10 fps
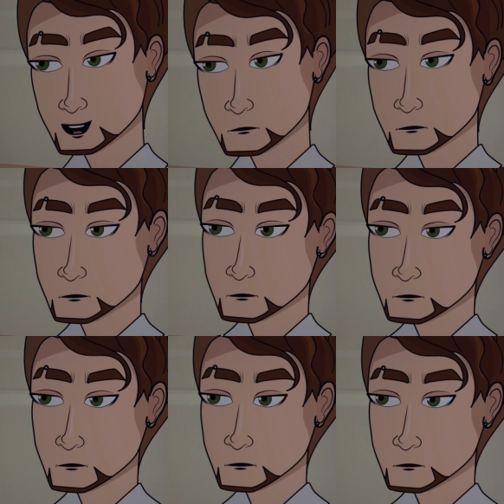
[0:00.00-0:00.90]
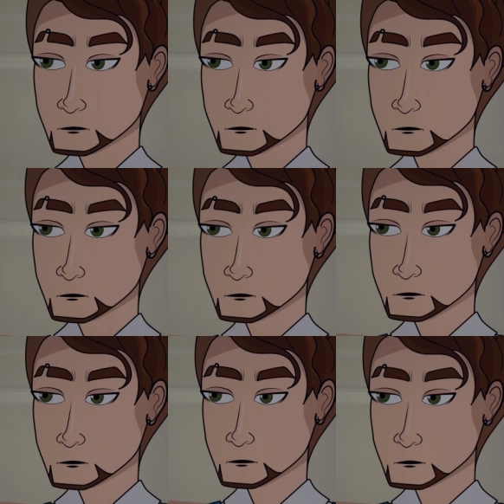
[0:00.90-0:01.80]
my best serious face and
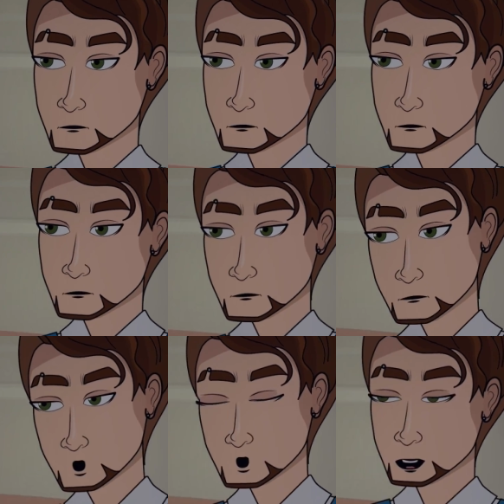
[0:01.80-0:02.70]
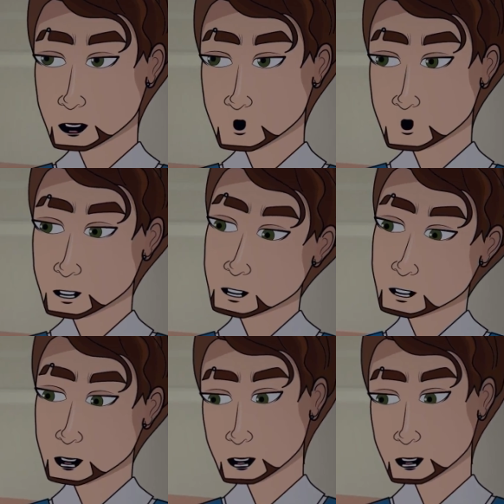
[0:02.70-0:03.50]
say, "You're gonna want to see this,